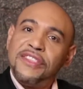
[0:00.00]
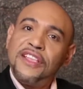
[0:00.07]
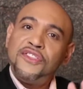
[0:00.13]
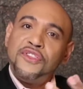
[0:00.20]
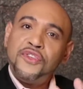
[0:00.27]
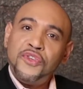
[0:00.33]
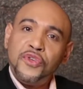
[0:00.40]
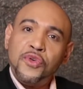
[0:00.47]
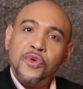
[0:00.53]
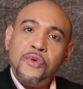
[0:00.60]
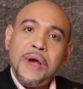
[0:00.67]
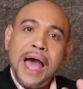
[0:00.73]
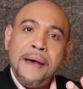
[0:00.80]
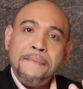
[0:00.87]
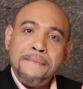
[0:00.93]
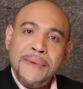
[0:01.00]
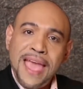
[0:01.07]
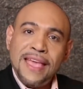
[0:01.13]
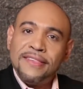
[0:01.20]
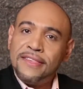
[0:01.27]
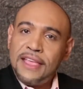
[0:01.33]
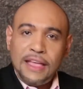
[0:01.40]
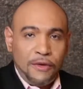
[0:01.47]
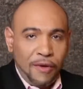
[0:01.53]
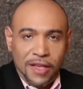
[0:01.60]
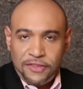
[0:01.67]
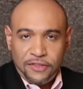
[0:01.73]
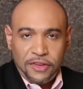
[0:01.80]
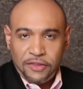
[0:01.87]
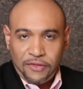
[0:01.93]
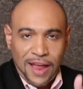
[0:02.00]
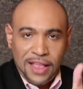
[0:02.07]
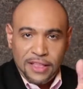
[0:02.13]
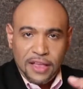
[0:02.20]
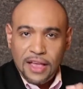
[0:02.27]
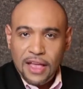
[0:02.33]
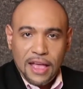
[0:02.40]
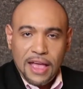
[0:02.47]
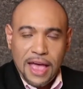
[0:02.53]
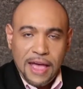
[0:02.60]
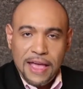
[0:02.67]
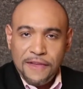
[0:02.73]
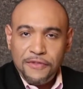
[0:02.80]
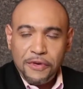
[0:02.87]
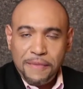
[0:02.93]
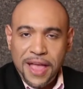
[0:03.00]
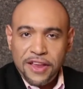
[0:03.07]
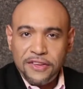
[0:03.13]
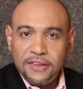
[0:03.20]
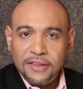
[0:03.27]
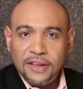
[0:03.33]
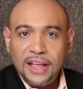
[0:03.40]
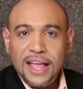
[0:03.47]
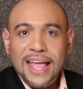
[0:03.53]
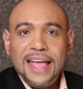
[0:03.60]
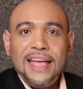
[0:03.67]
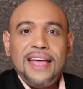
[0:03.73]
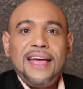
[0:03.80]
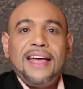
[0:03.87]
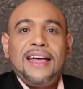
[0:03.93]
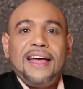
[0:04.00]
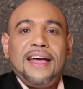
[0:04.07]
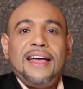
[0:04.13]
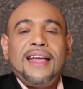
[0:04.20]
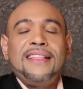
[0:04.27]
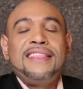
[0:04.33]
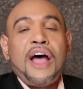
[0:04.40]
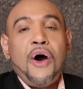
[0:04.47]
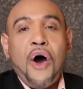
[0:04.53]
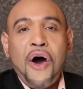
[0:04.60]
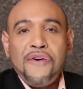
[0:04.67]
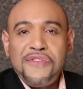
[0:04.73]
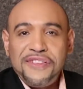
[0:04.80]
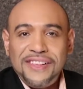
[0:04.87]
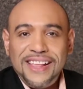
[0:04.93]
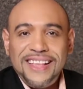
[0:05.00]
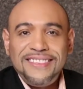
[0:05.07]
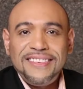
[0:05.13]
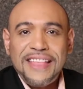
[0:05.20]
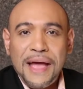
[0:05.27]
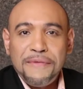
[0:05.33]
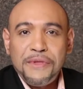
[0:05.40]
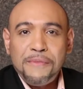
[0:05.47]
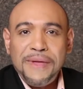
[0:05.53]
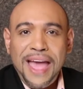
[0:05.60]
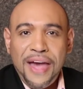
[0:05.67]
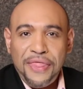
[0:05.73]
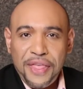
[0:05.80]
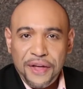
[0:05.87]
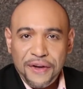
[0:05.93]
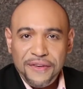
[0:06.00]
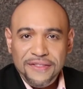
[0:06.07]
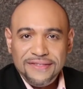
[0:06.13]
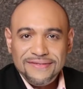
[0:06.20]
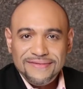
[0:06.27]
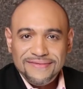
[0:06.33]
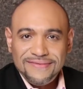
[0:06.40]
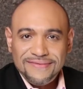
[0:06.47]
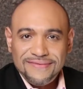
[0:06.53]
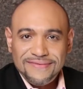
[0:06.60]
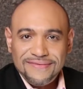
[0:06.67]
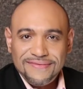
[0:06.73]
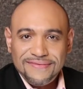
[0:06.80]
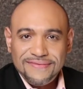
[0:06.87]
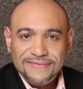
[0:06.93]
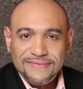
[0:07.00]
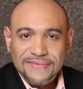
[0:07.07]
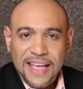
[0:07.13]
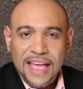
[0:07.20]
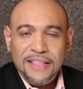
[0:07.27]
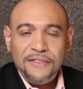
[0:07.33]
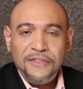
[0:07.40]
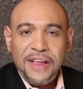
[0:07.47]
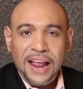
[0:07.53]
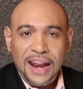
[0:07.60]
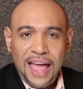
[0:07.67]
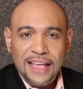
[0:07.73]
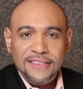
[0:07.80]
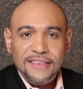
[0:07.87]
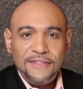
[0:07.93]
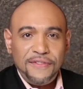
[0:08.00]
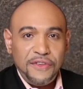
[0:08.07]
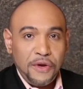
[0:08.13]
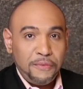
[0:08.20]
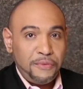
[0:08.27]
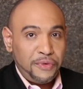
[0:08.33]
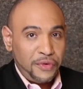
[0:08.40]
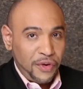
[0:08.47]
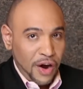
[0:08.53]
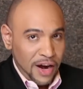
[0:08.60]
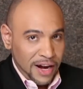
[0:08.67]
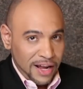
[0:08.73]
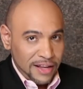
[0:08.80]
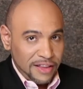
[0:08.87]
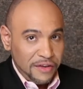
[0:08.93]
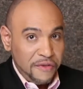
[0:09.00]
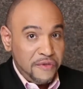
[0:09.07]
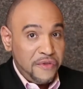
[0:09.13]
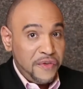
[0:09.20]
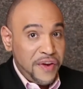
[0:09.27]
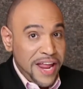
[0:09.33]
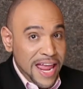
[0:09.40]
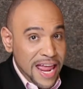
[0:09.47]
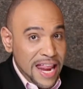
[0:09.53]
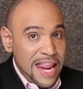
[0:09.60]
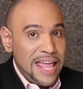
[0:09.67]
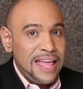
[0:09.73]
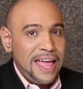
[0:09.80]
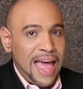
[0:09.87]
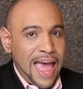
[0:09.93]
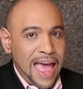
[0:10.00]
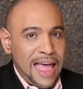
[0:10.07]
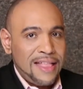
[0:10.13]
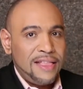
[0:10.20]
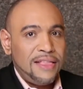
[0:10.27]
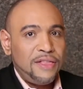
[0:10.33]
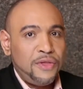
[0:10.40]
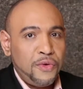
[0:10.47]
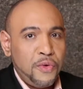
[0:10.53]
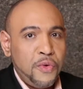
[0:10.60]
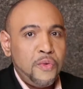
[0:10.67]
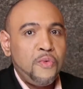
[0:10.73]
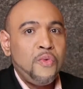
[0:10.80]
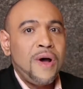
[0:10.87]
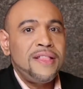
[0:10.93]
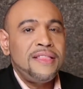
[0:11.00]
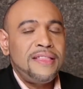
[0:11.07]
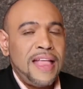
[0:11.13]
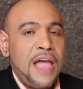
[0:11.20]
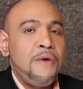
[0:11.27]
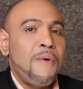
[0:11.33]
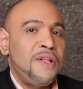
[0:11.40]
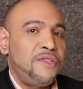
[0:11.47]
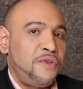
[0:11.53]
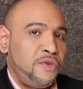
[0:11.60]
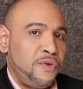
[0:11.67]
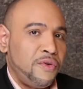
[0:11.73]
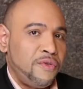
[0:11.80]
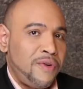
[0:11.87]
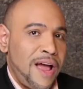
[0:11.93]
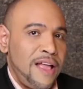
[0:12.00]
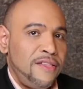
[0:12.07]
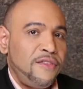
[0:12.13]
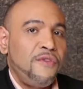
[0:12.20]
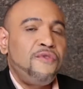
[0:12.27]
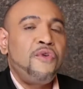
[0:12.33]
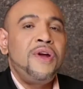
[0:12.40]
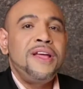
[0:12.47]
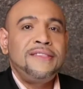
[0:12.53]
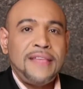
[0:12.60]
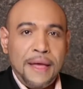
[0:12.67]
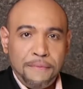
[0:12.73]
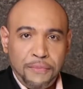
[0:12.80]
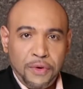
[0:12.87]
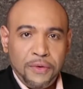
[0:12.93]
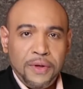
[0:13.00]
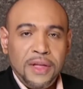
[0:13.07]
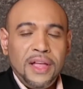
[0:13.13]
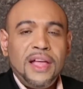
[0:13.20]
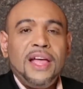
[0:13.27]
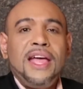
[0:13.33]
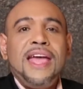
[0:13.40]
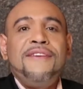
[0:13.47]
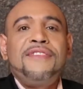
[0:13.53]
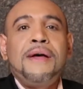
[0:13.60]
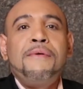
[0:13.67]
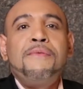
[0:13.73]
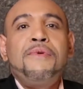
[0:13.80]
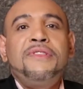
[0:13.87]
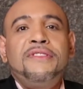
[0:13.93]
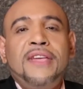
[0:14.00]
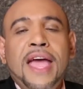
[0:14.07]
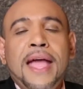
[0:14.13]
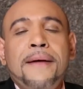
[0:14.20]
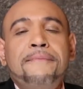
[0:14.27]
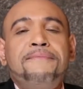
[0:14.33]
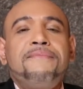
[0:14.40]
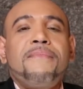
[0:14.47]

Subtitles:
the two amazing questions, right? Information. Now, obviously, it's time to be ethical and realize if your product really can do what they want to do, right? So, for example, if someone would say,